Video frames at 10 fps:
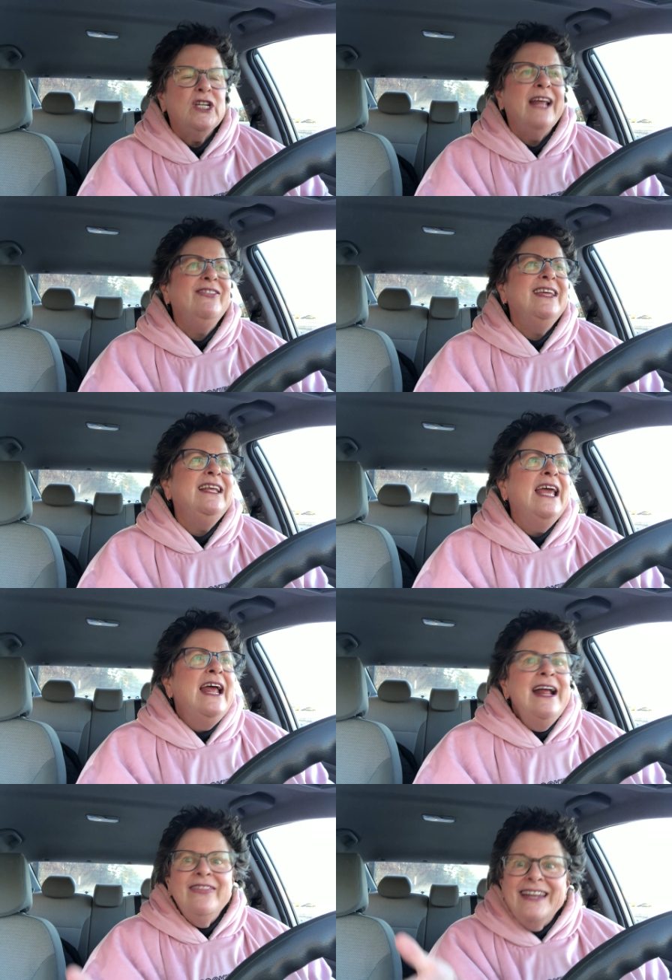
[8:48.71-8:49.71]
And I think
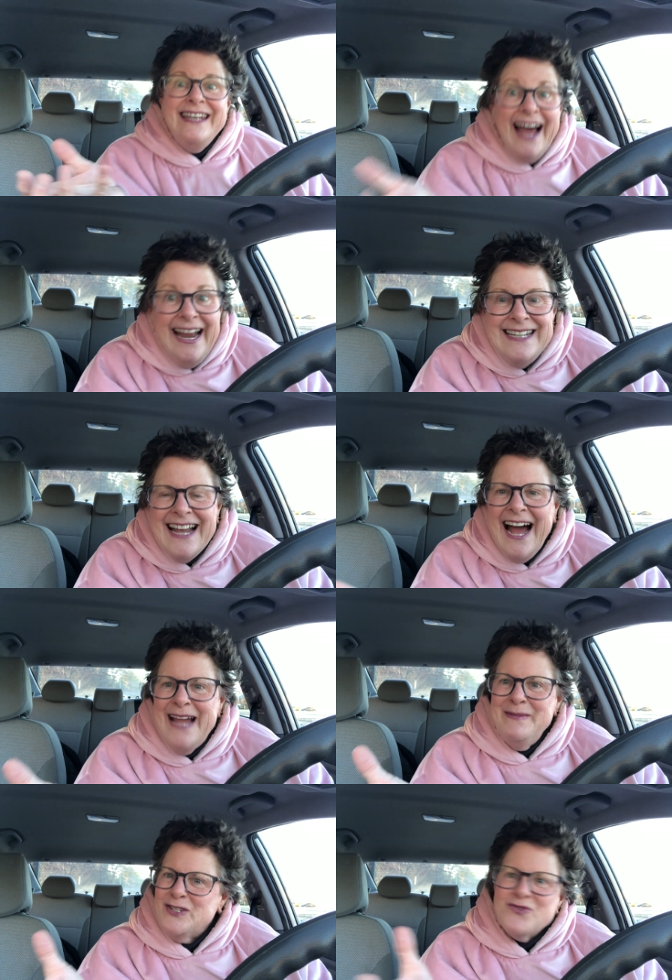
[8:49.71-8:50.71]
the
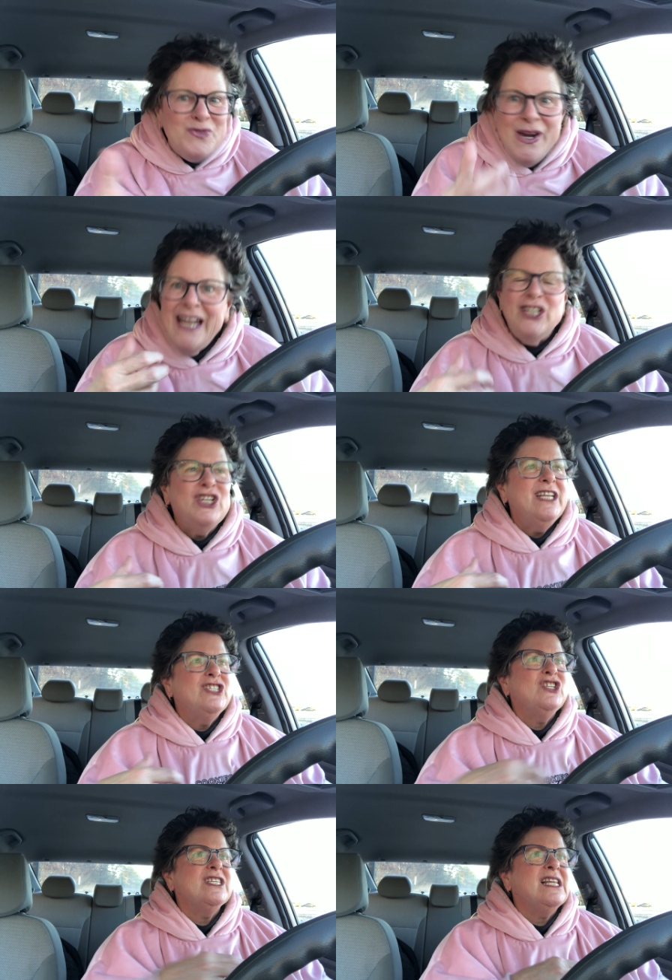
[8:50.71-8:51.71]
nighttime is rich.
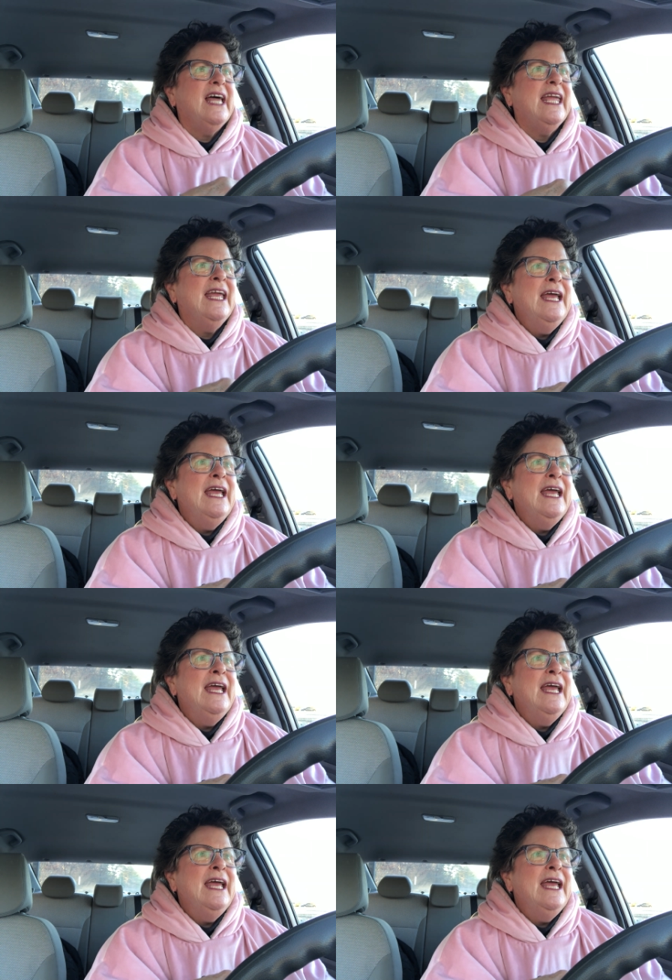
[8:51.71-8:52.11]
It's just like,